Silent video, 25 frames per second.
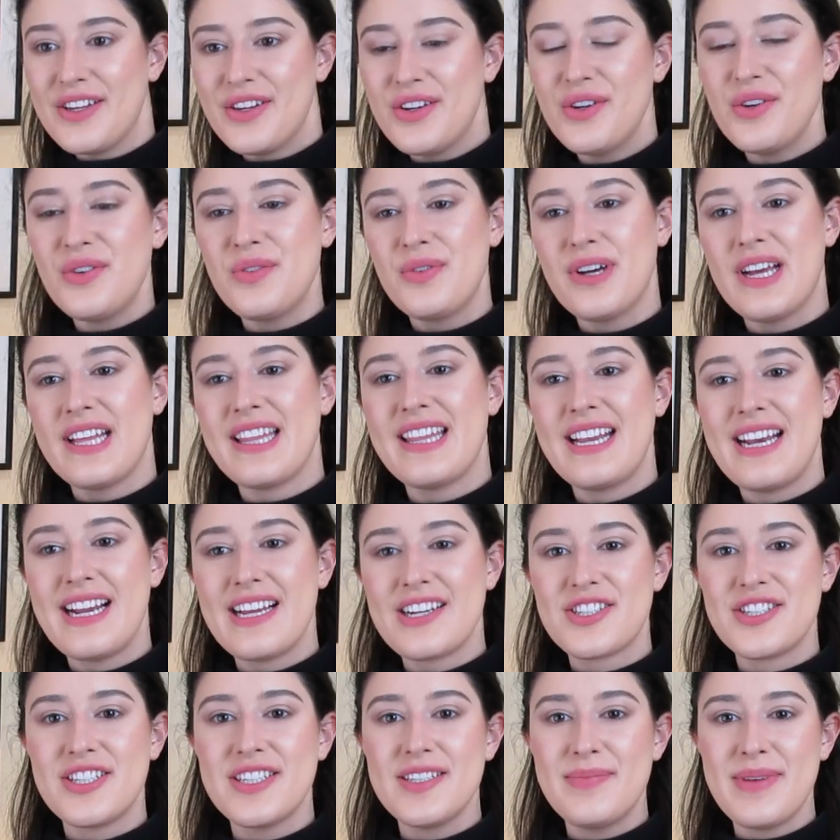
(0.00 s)
Ooh, that
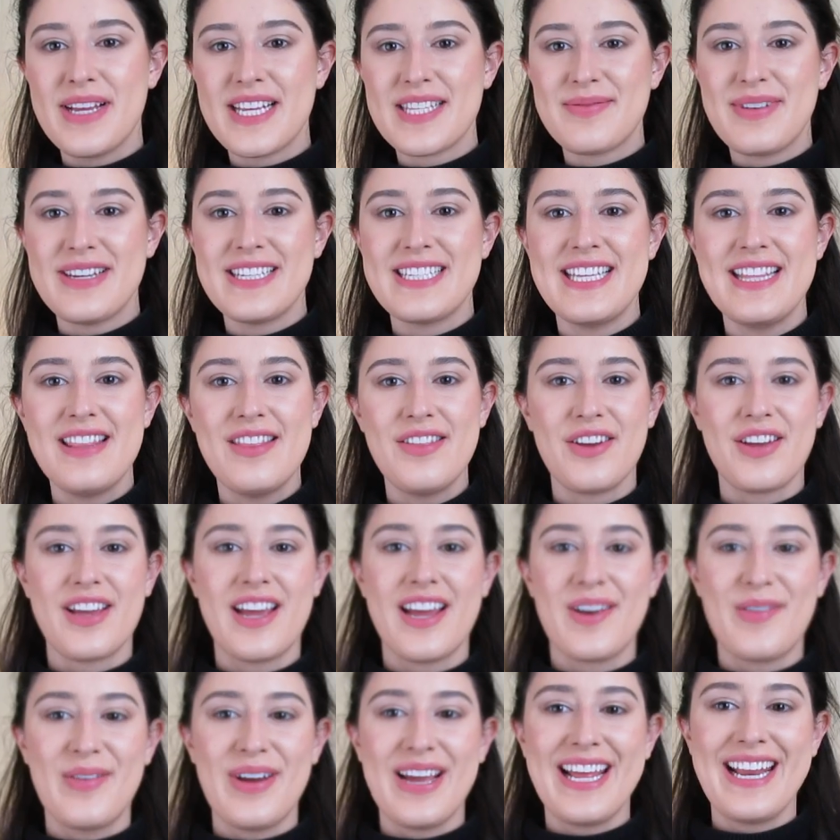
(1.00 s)
actually makes my teeth look
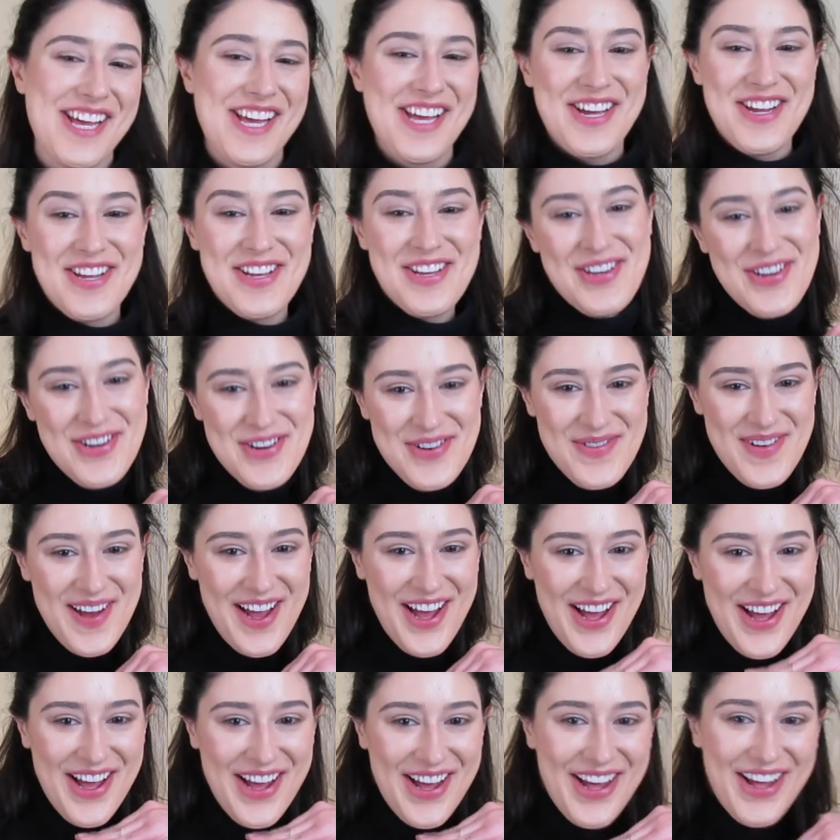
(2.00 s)
kind of white.
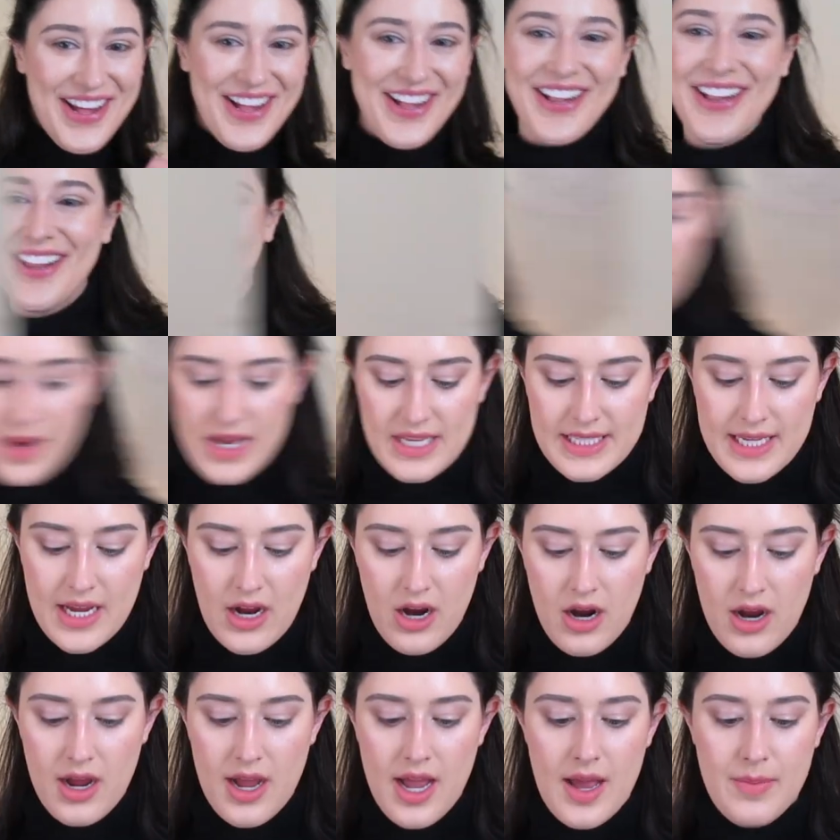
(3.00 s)
Cool! For
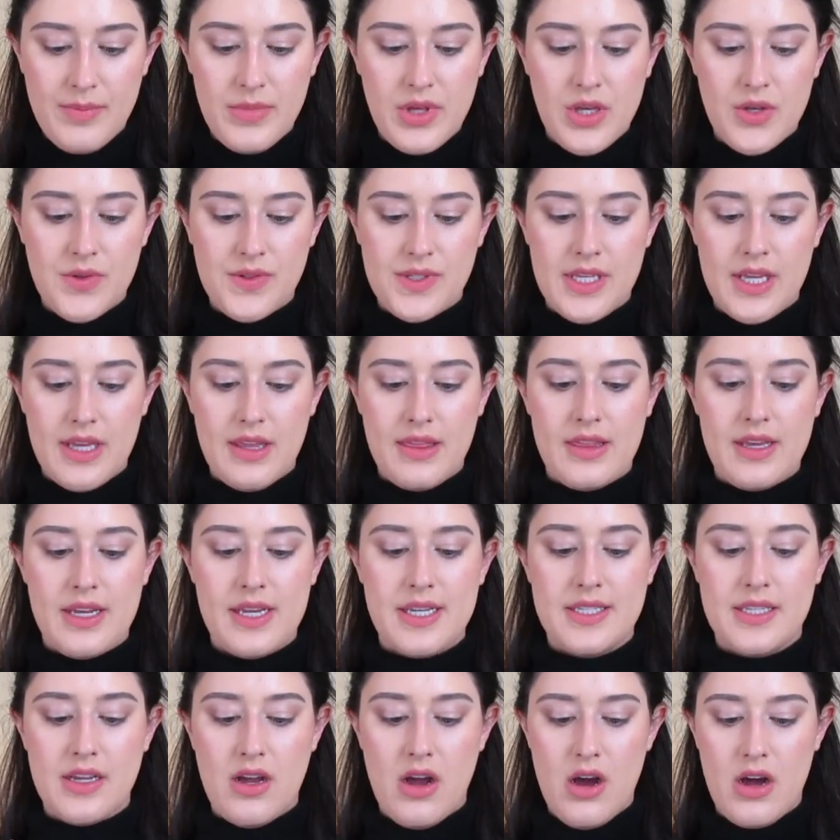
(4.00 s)
mascara, I'm using
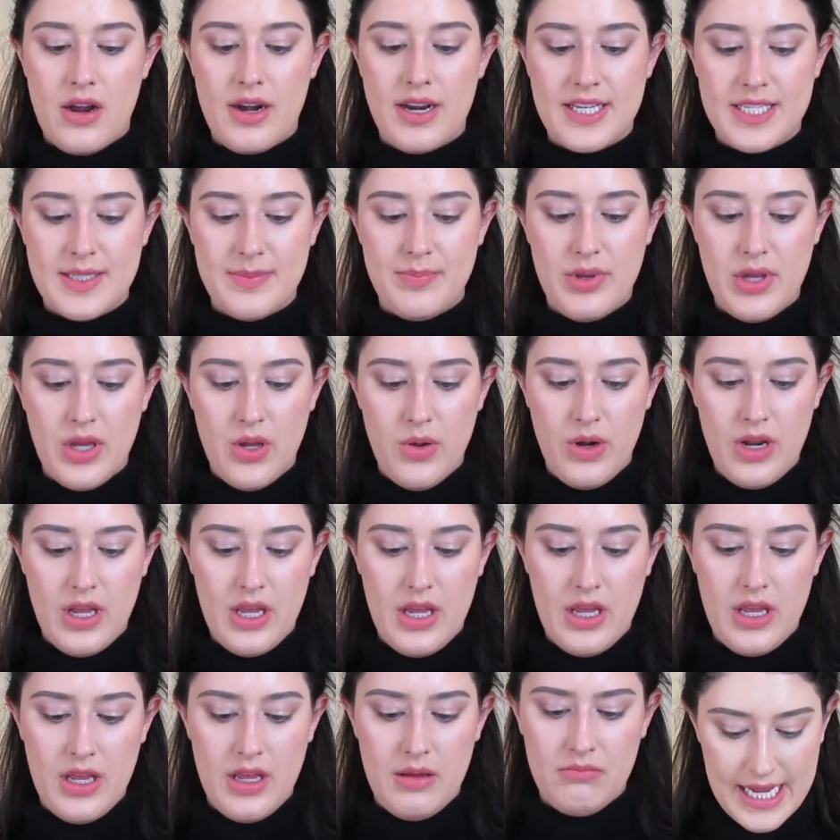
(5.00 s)
this Honest
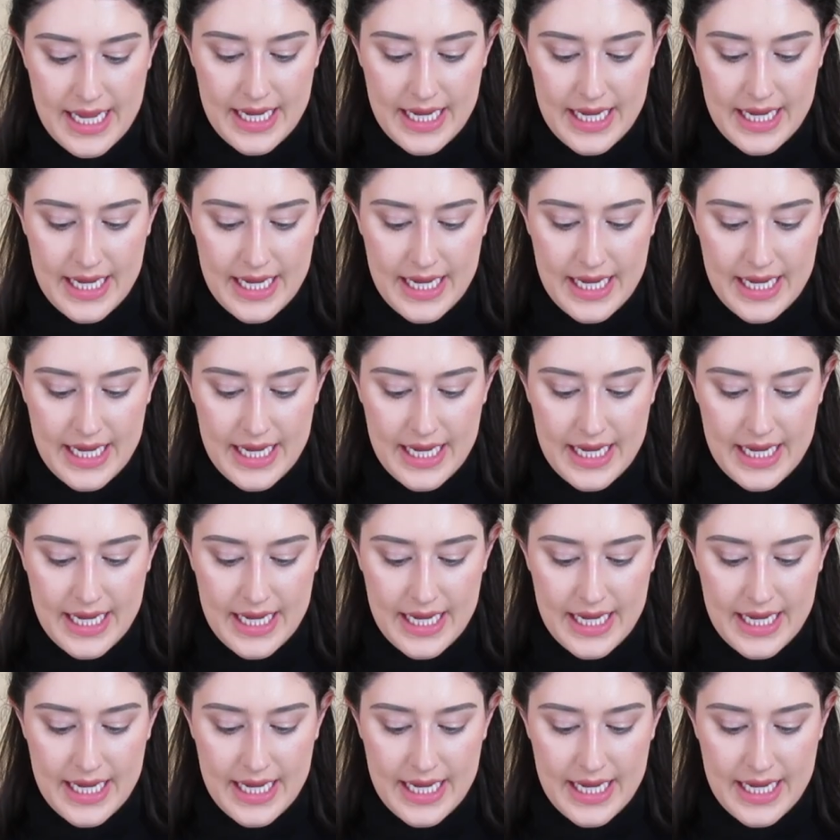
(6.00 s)
Beauty